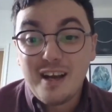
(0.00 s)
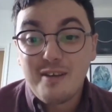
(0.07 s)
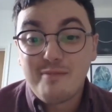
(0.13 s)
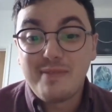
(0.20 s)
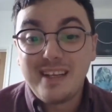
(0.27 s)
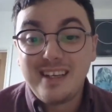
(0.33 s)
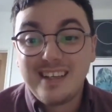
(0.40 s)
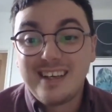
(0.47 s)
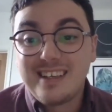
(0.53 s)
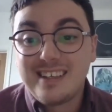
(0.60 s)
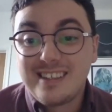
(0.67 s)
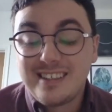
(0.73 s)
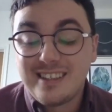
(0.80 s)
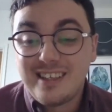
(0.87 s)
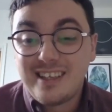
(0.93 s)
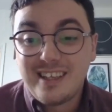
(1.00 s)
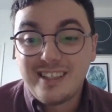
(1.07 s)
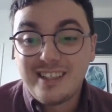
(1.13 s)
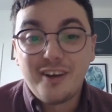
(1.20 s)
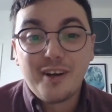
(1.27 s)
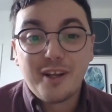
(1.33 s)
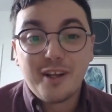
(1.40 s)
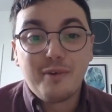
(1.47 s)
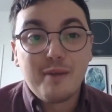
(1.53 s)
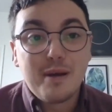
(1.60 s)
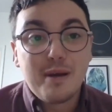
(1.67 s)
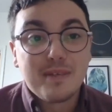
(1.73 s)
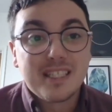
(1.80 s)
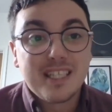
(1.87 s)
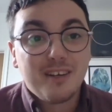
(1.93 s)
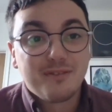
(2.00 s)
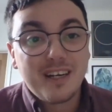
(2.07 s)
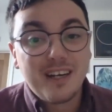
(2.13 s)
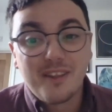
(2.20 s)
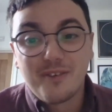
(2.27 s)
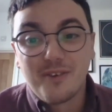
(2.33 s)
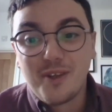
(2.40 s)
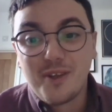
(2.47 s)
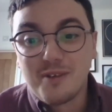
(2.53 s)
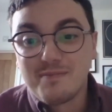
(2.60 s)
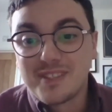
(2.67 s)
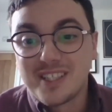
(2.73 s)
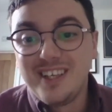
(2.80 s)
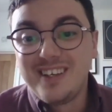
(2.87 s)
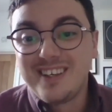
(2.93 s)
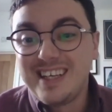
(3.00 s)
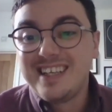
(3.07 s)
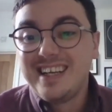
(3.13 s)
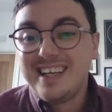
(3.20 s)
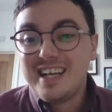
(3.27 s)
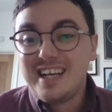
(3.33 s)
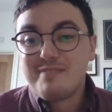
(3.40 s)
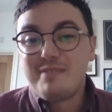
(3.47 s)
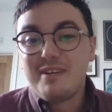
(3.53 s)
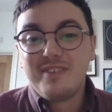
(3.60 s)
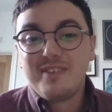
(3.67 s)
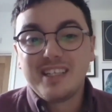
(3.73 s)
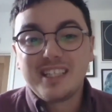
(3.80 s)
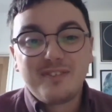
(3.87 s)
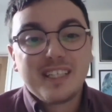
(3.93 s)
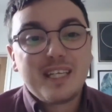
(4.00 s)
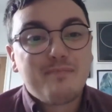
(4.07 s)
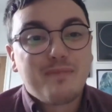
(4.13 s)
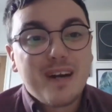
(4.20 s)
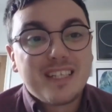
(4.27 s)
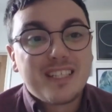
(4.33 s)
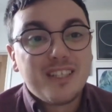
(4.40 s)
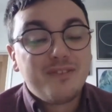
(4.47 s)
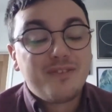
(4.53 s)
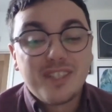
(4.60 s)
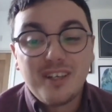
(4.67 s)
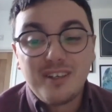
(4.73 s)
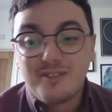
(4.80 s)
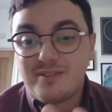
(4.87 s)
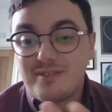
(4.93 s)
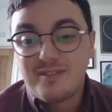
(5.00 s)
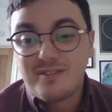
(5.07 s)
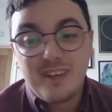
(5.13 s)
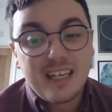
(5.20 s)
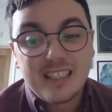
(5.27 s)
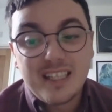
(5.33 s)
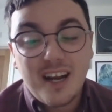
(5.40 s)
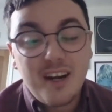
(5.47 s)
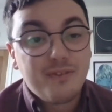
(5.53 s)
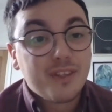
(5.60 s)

been learning quite a bit myself reading through them. So been really, really impressive. So excited for